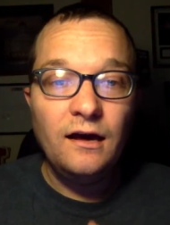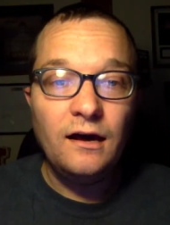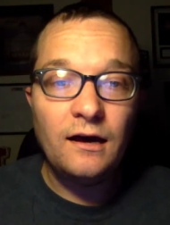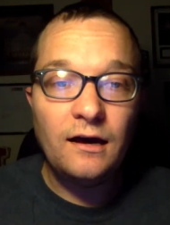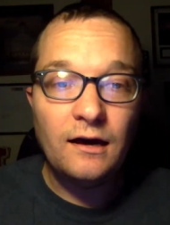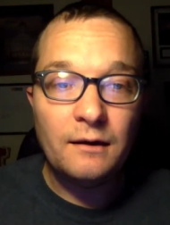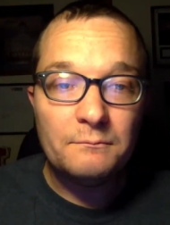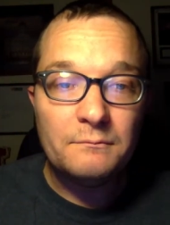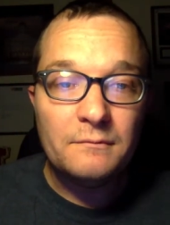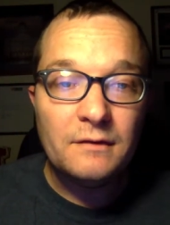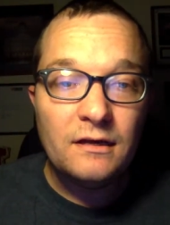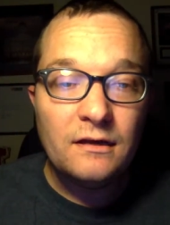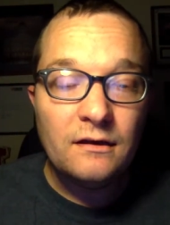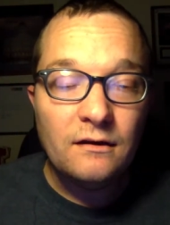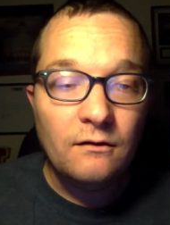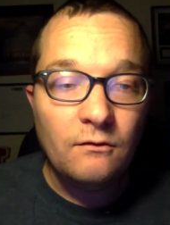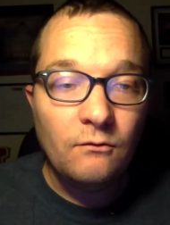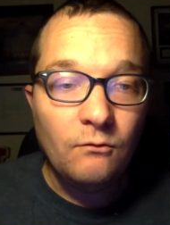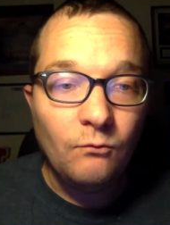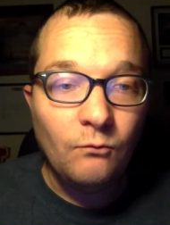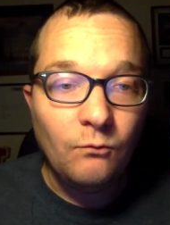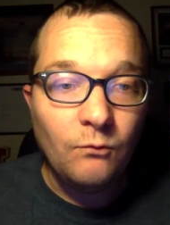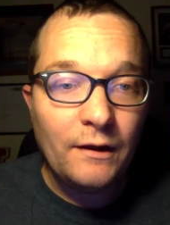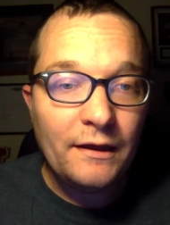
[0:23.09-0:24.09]
Um,
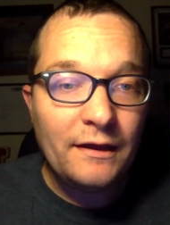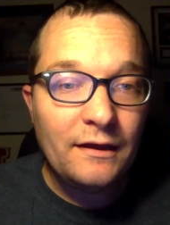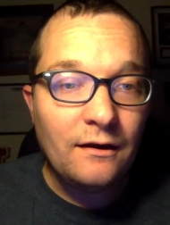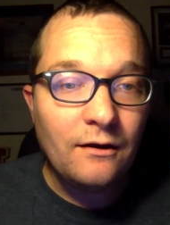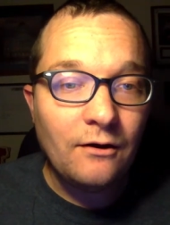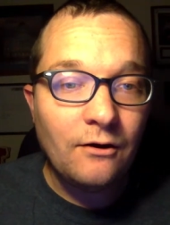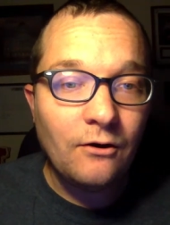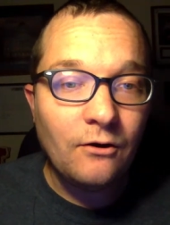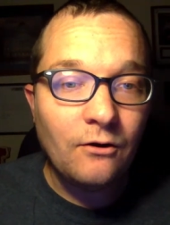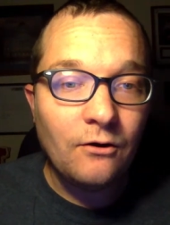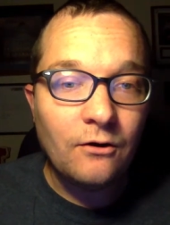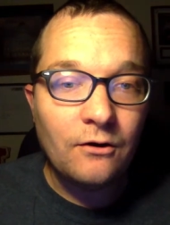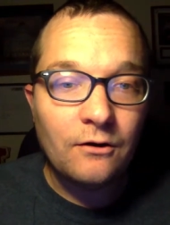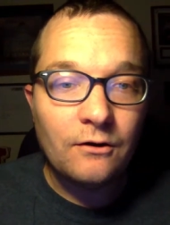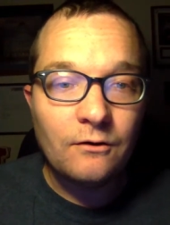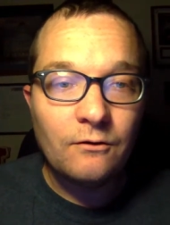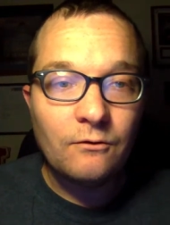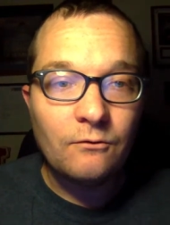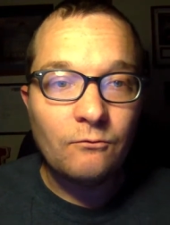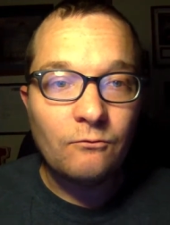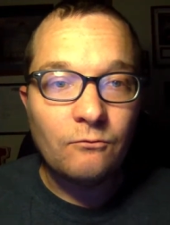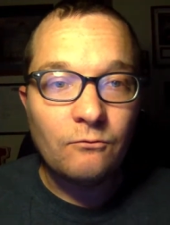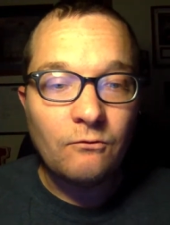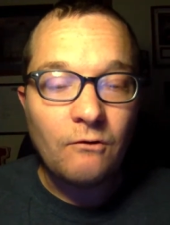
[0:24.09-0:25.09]
we are
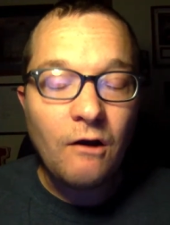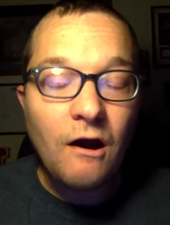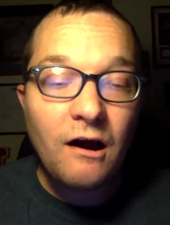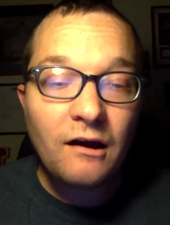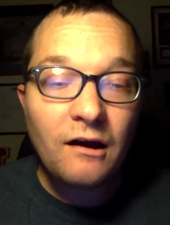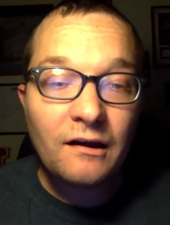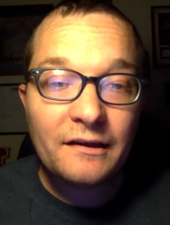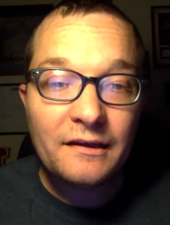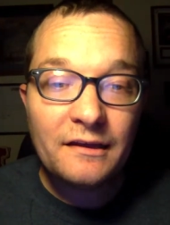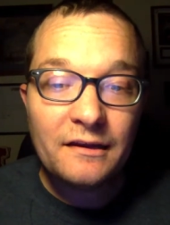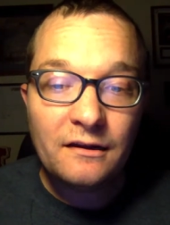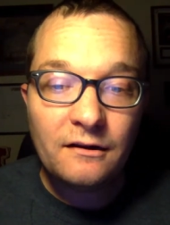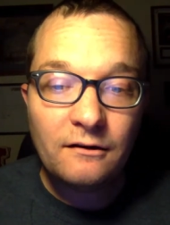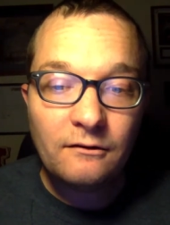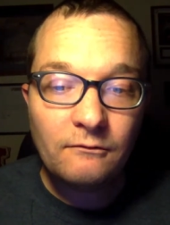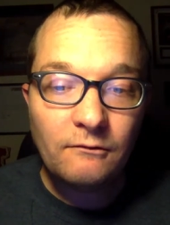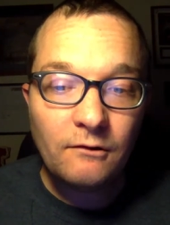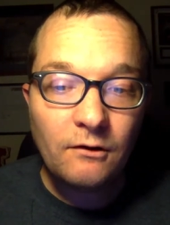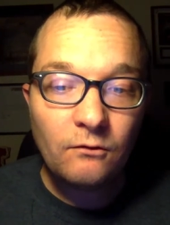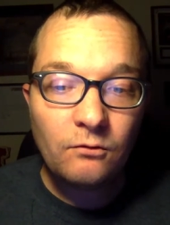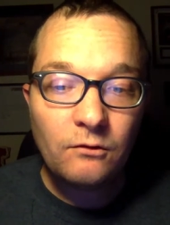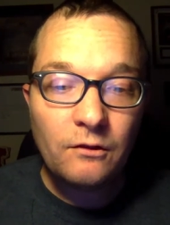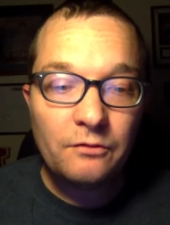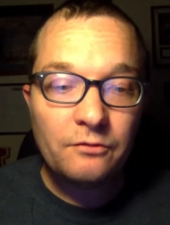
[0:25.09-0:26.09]
rocking and
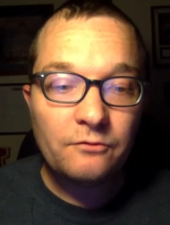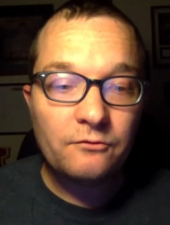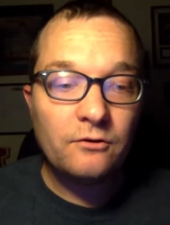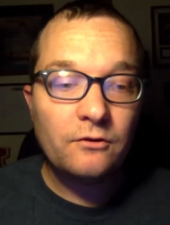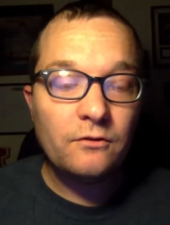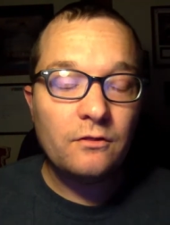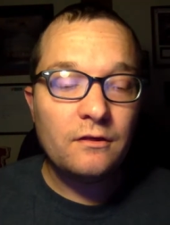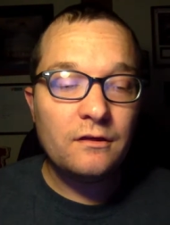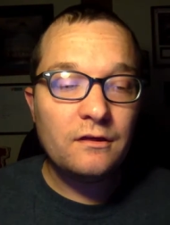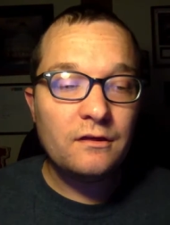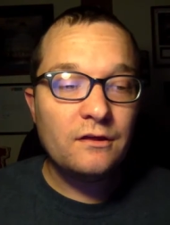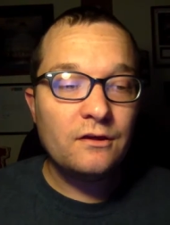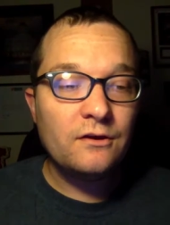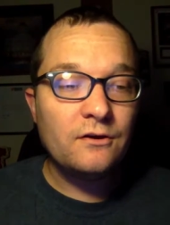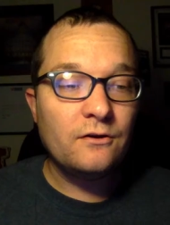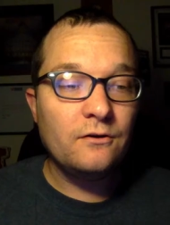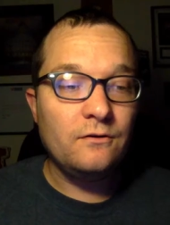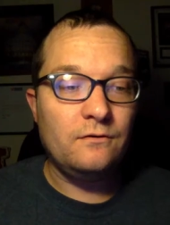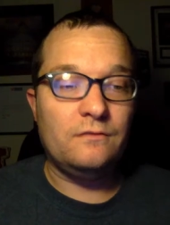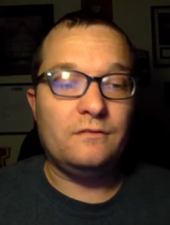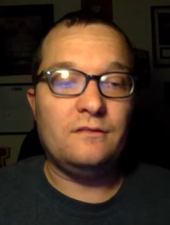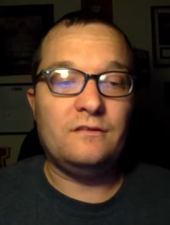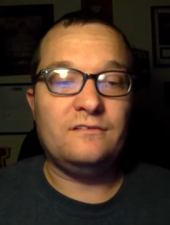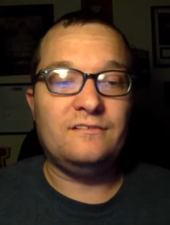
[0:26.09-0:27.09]
rolling through the
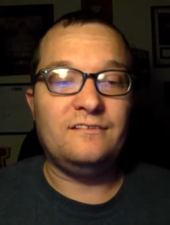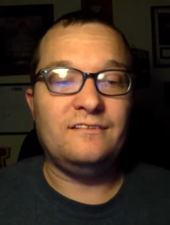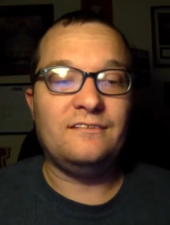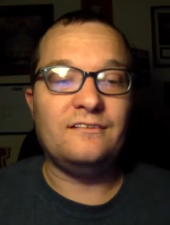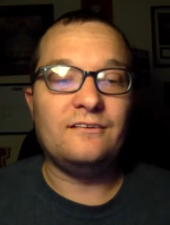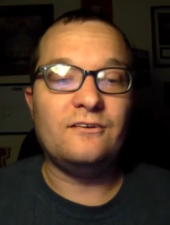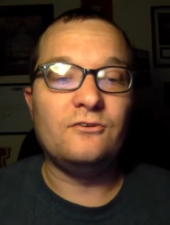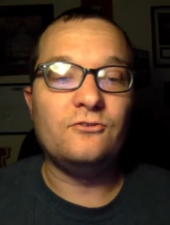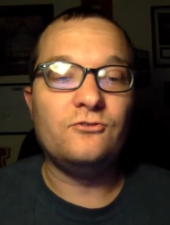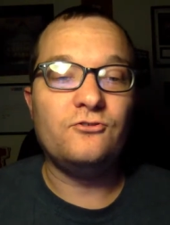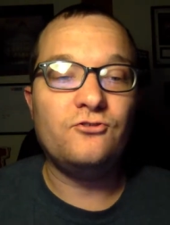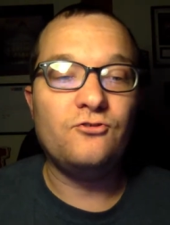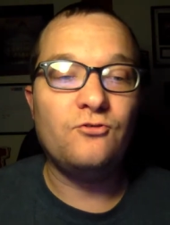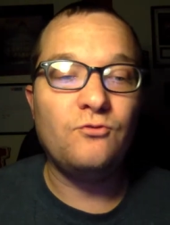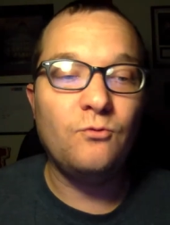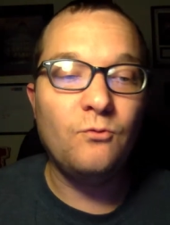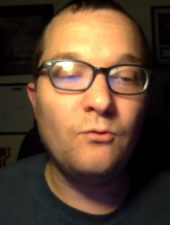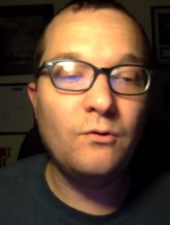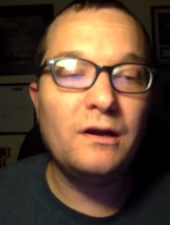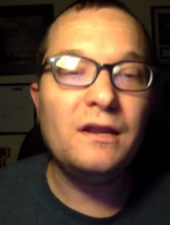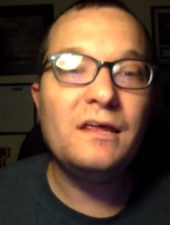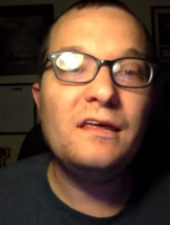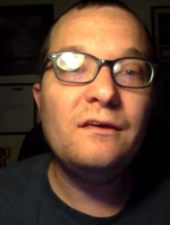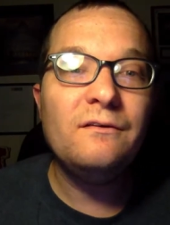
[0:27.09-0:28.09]
year. This is our
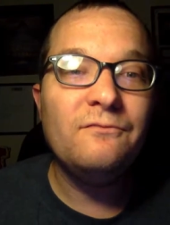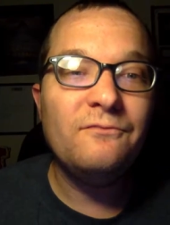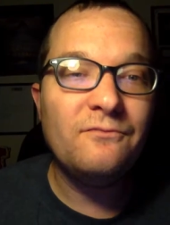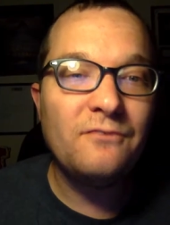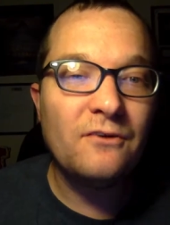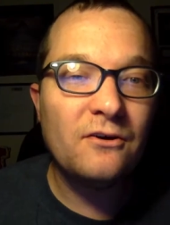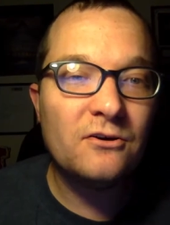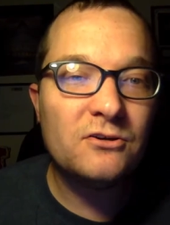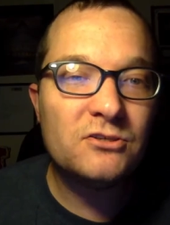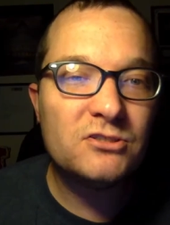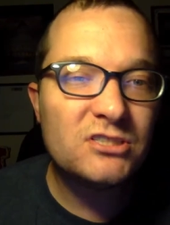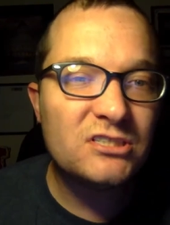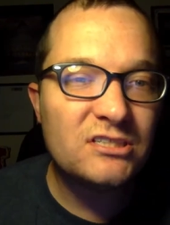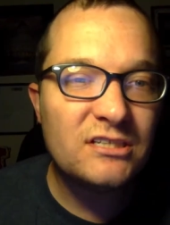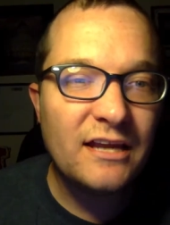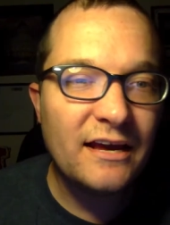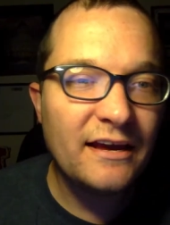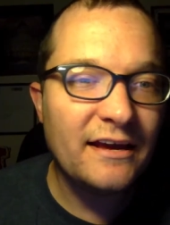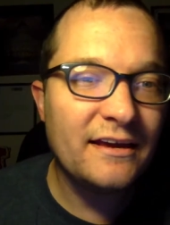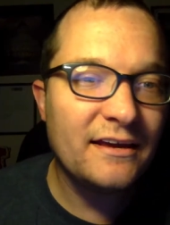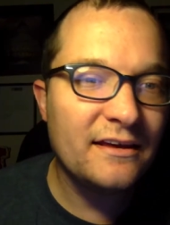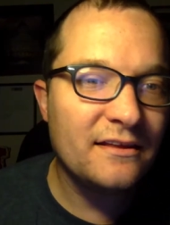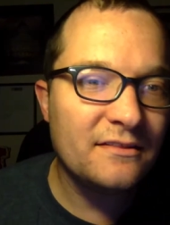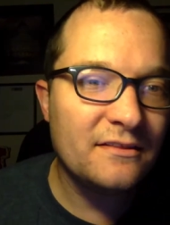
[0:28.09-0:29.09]
21st
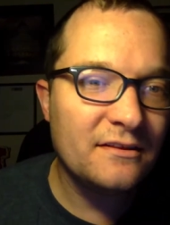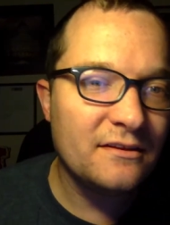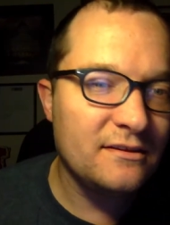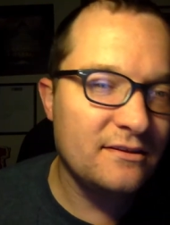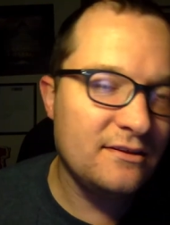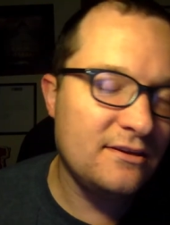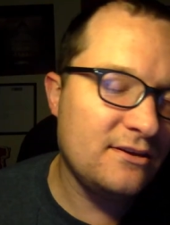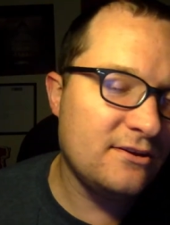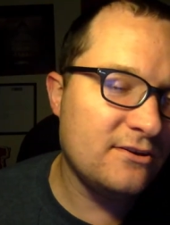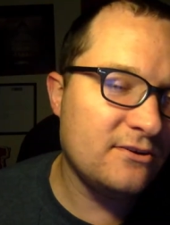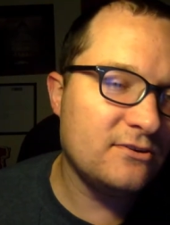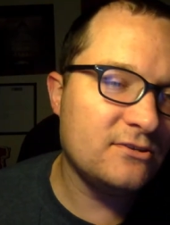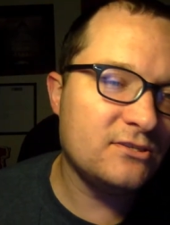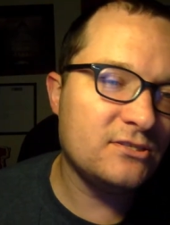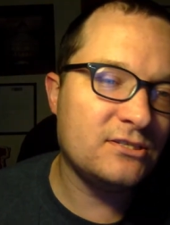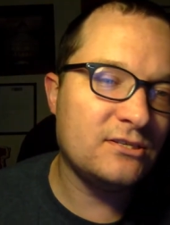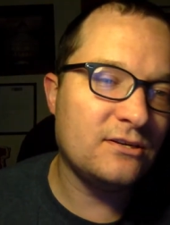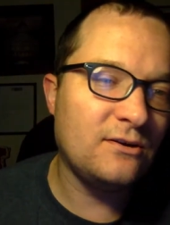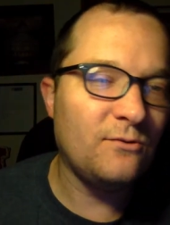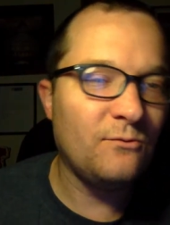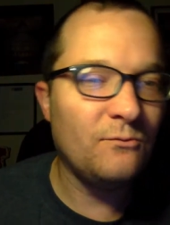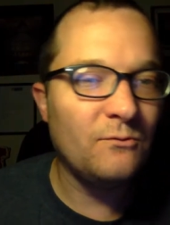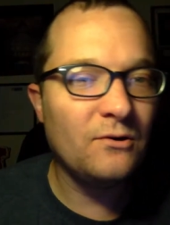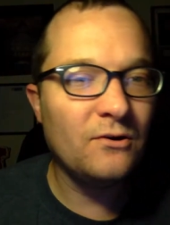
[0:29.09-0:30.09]
day of the year,
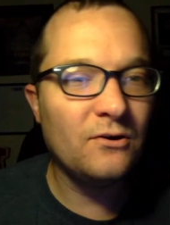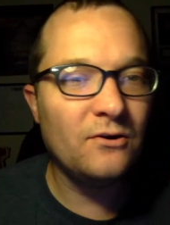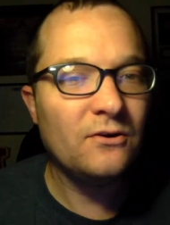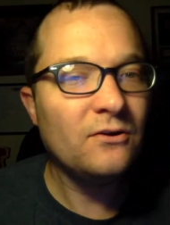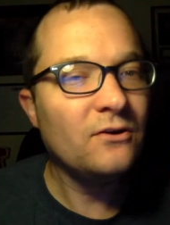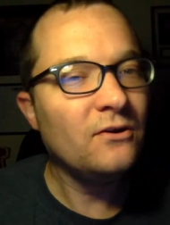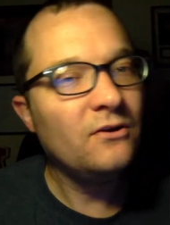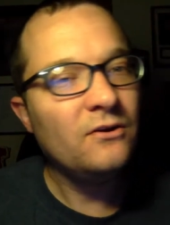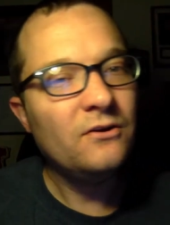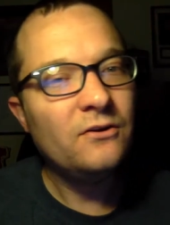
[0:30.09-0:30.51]
so we're